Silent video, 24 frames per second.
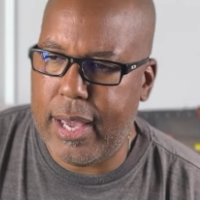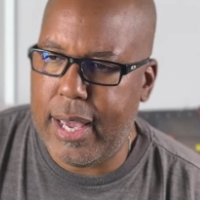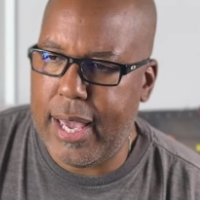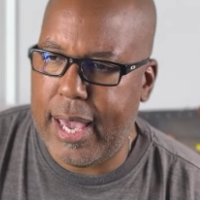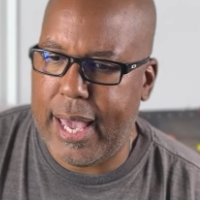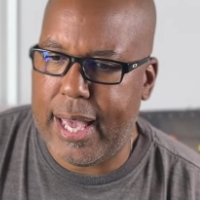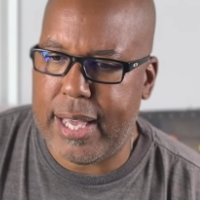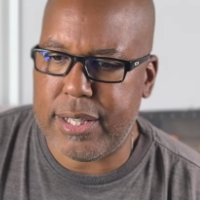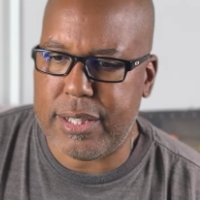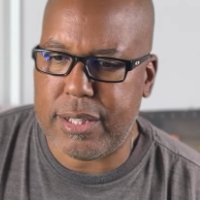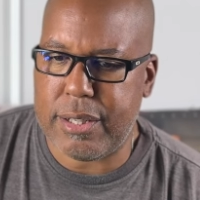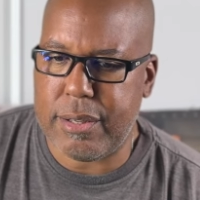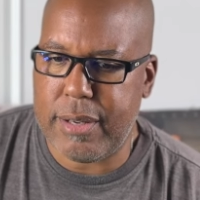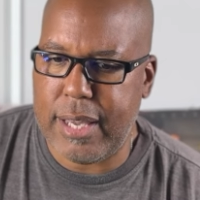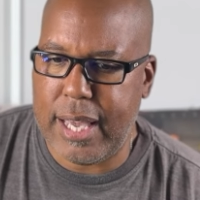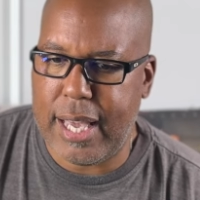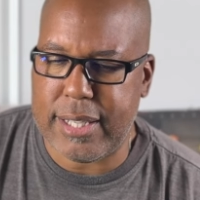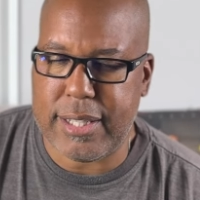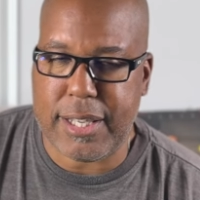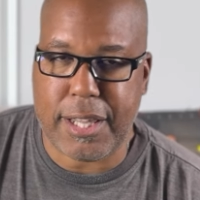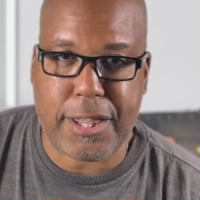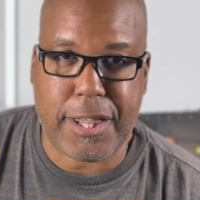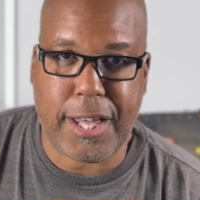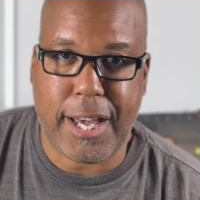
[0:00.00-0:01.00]
has
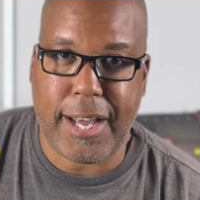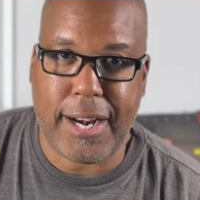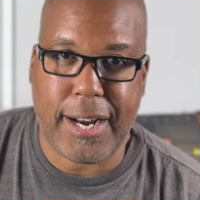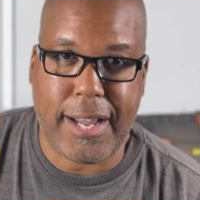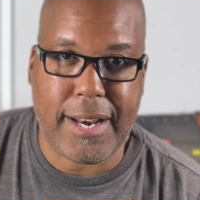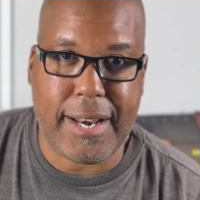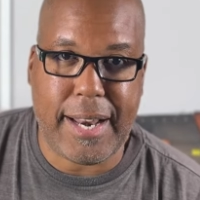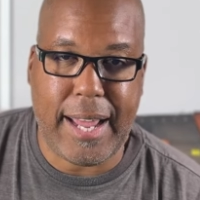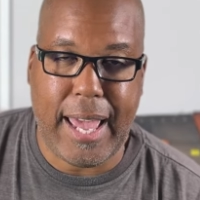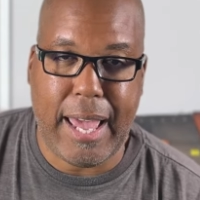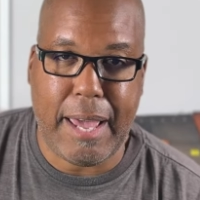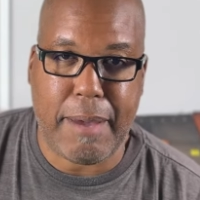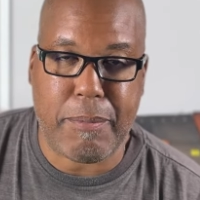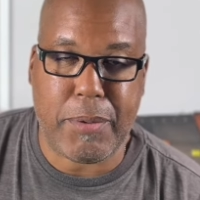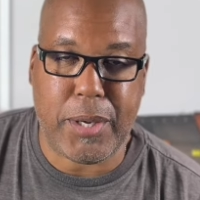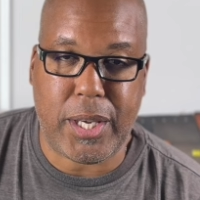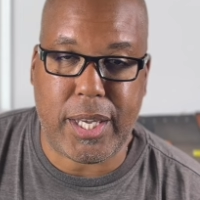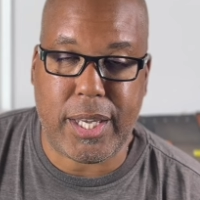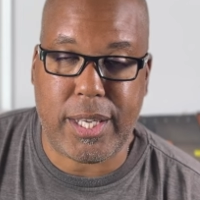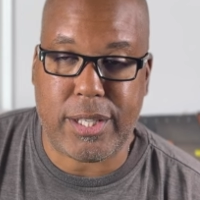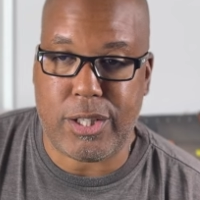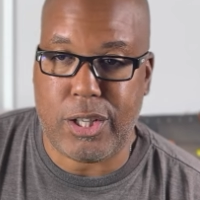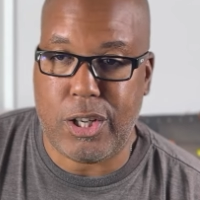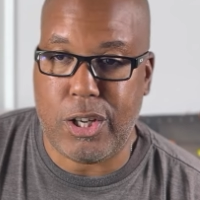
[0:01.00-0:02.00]
a thought on that,
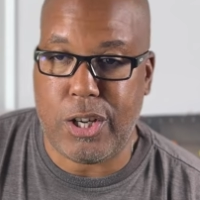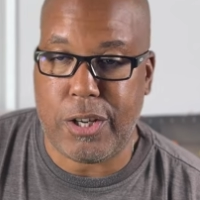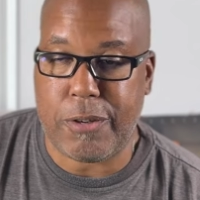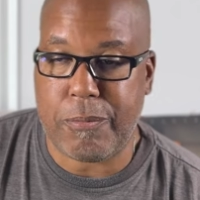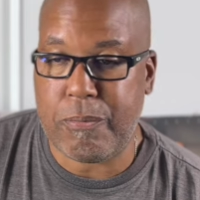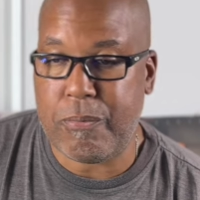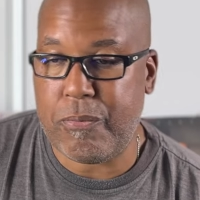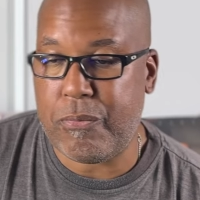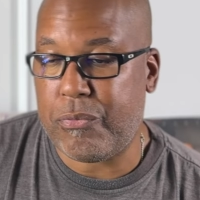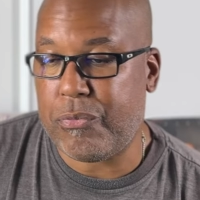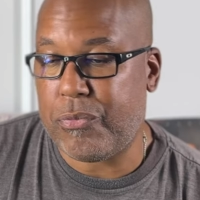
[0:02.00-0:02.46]
because look,